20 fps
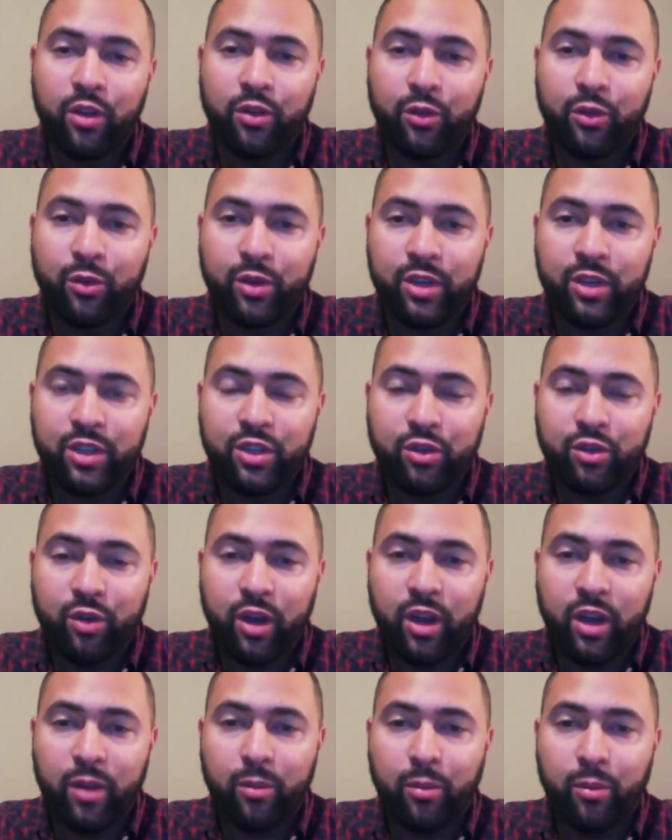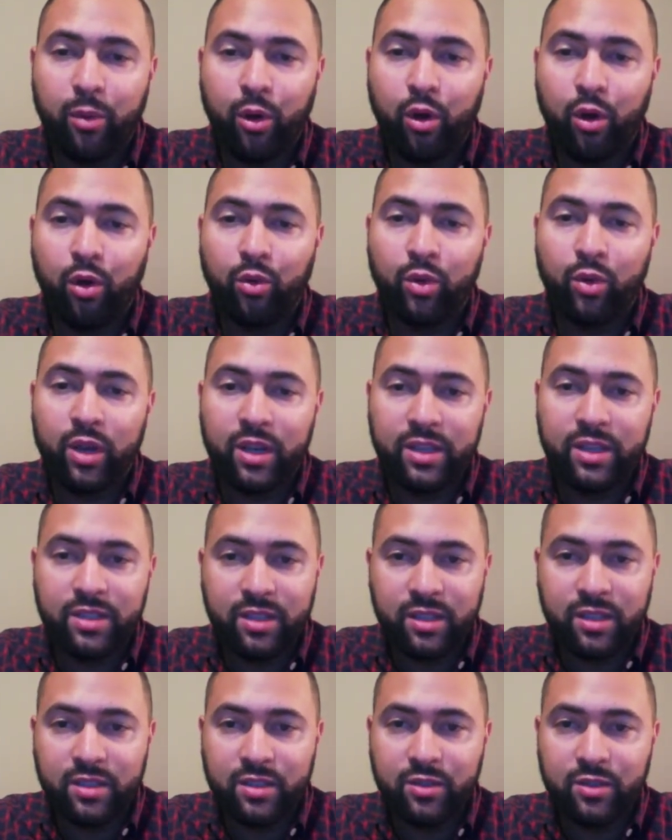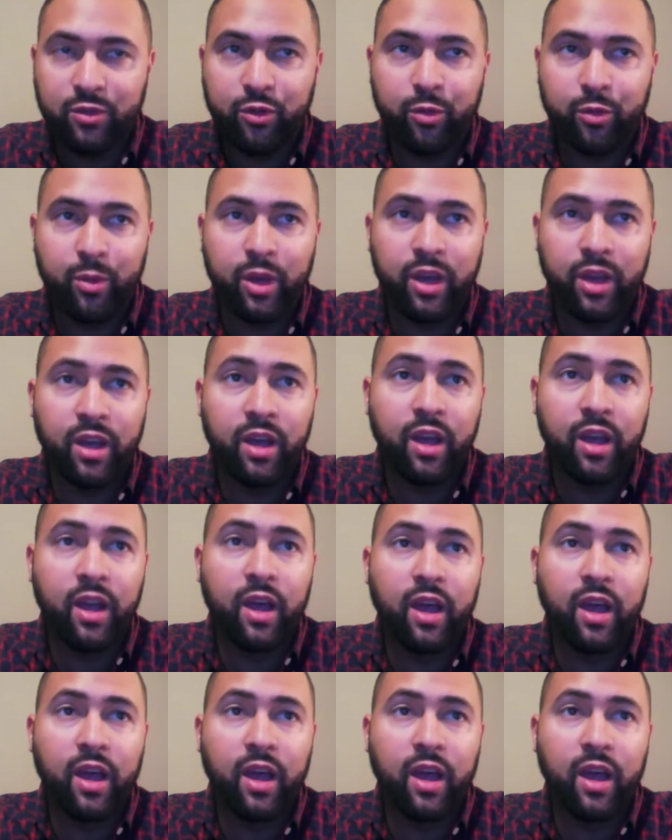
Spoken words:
3 straight bowl winning seasons for me.